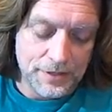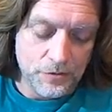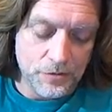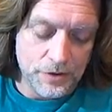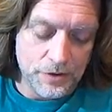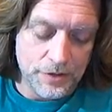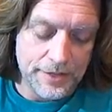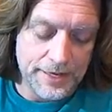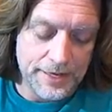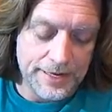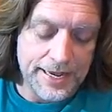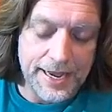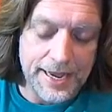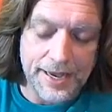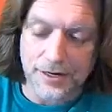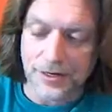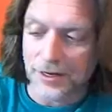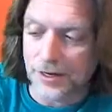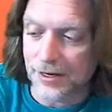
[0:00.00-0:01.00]
Whether they
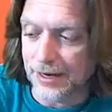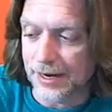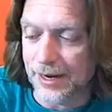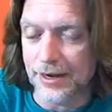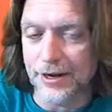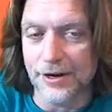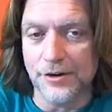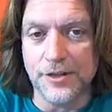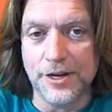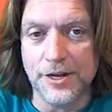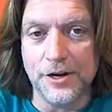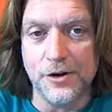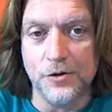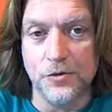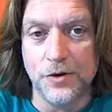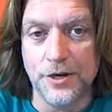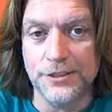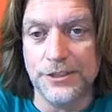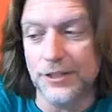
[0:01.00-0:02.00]
can't log in or they
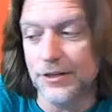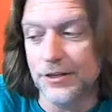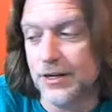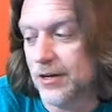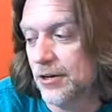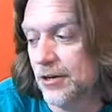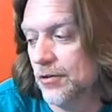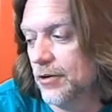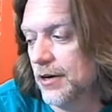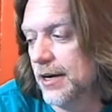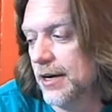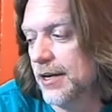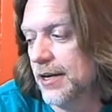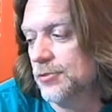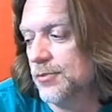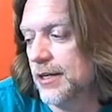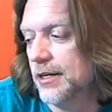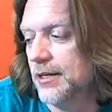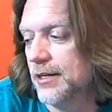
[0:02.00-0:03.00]
don't want to, I don't know what it
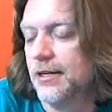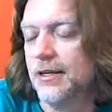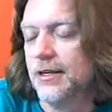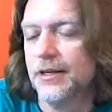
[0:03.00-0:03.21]
is, but